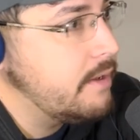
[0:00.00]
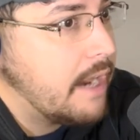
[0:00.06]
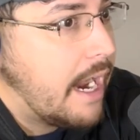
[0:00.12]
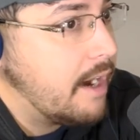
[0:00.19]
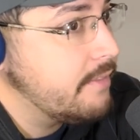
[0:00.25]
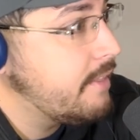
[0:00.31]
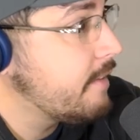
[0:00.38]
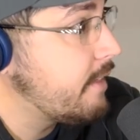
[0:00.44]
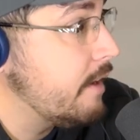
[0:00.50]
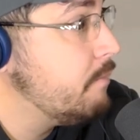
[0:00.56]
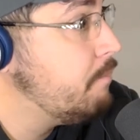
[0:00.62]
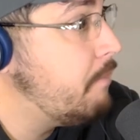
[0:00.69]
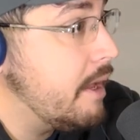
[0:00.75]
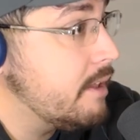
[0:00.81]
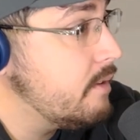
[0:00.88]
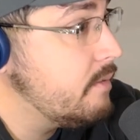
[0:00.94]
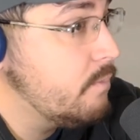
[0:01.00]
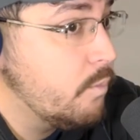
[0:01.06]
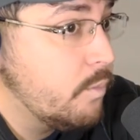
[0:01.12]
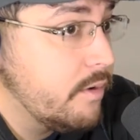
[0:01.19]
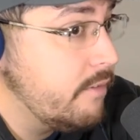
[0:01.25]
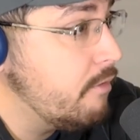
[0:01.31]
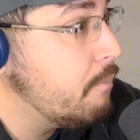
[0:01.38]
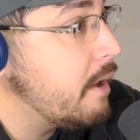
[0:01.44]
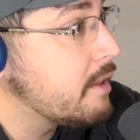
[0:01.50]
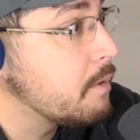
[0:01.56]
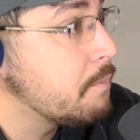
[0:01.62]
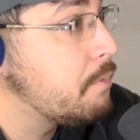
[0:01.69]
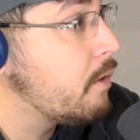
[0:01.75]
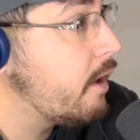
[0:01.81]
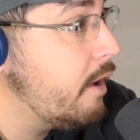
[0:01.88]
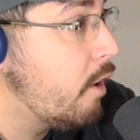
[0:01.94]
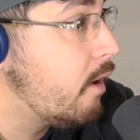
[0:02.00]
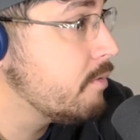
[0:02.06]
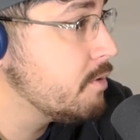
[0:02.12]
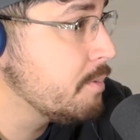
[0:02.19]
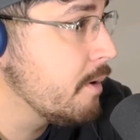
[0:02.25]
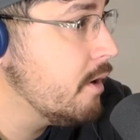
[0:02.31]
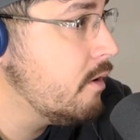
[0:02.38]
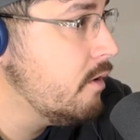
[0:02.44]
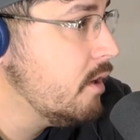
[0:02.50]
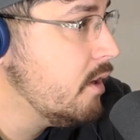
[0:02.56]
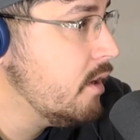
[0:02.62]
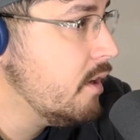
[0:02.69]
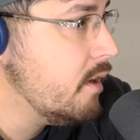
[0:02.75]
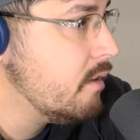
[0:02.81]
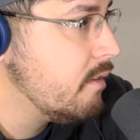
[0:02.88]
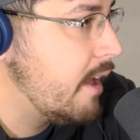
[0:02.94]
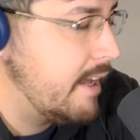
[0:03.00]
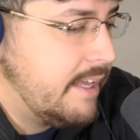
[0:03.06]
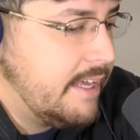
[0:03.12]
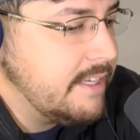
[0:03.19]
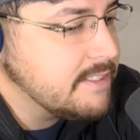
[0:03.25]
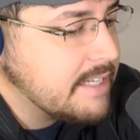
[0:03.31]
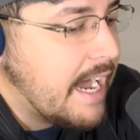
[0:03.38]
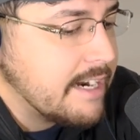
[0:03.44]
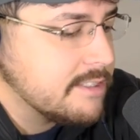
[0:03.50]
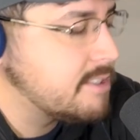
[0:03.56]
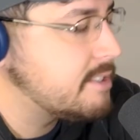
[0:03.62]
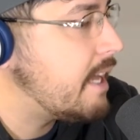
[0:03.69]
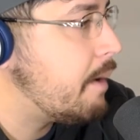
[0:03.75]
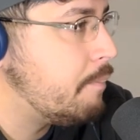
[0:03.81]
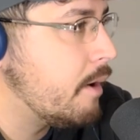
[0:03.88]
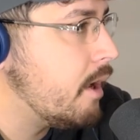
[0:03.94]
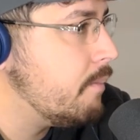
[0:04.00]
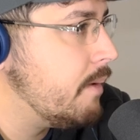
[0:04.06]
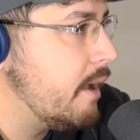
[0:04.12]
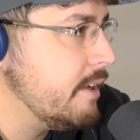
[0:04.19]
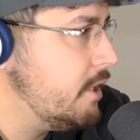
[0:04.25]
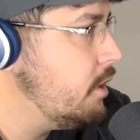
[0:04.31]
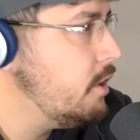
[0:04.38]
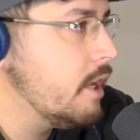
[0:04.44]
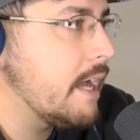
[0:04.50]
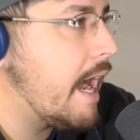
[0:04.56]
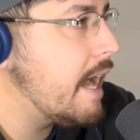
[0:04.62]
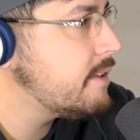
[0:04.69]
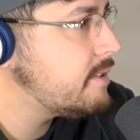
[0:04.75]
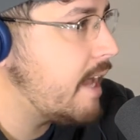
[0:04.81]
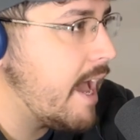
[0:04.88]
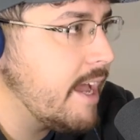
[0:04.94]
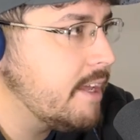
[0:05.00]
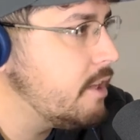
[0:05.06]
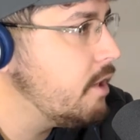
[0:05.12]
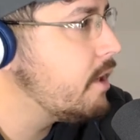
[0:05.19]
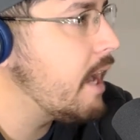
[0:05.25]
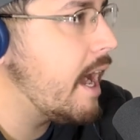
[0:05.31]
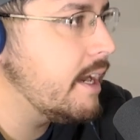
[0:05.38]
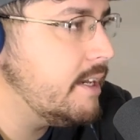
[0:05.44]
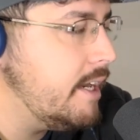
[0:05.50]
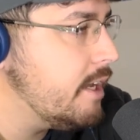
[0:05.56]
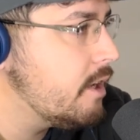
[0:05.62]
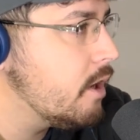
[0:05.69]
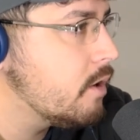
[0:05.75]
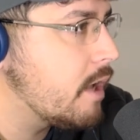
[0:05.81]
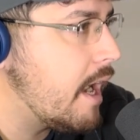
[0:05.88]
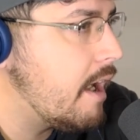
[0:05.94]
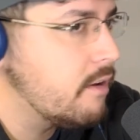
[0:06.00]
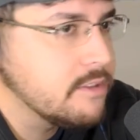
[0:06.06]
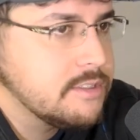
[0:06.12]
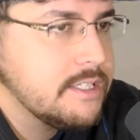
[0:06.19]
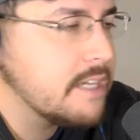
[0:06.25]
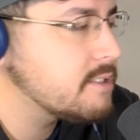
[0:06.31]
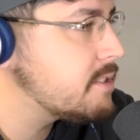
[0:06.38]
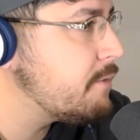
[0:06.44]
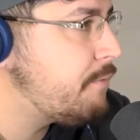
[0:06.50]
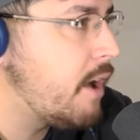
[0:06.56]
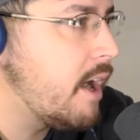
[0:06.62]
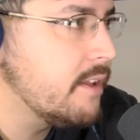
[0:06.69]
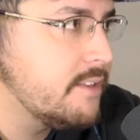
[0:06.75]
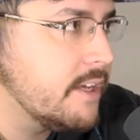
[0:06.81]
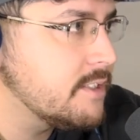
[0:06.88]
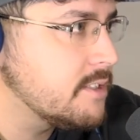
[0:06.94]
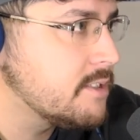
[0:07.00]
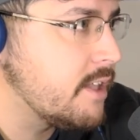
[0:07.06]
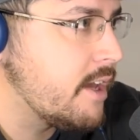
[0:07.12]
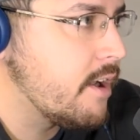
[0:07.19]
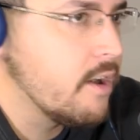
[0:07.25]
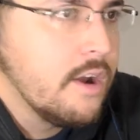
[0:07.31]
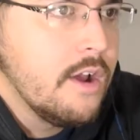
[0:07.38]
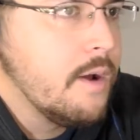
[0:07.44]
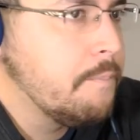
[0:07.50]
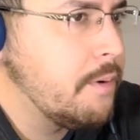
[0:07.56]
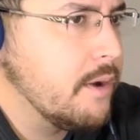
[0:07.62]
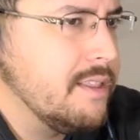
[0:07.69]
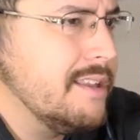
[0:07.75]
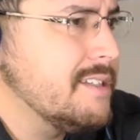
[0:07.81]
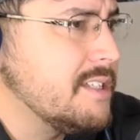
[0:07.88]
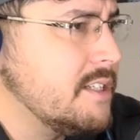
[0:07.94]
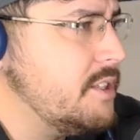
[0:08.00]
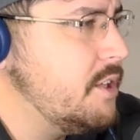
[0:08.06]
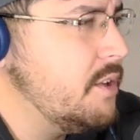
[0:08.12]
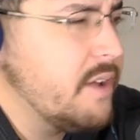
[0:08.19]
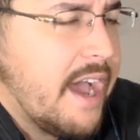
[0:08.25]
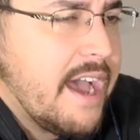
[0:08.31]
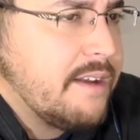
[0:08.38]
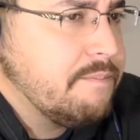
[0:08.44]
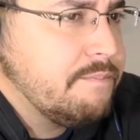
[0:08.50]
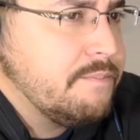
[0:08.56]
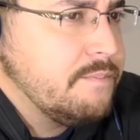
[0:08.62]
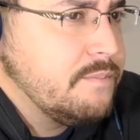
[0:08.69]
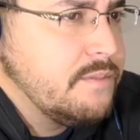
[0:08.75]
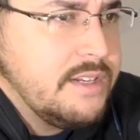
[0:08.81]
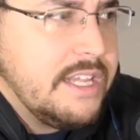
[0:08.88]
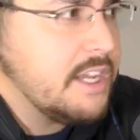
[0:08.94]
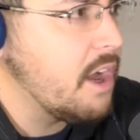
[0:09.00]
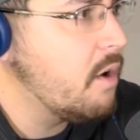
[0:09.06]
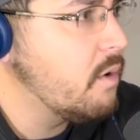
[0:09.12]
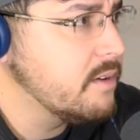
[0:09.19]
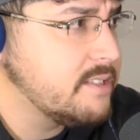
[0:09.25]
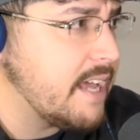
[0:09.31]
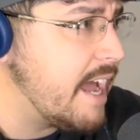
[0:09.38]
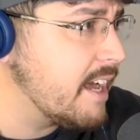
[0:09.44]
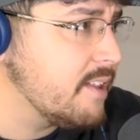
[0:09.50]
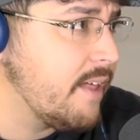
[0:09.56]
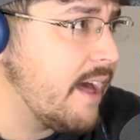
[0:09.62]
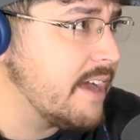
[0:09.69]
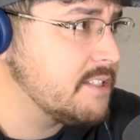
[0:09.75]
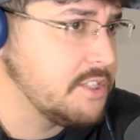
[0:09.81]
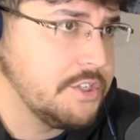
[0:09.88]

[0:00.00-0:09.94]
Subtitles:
I don't think would even make the playoffs, bro. Like, he's got to step up. You got Tank, you got Nico Collins. Yes, Stephon Diggs is there. But listen, you had Nico and Tank last year.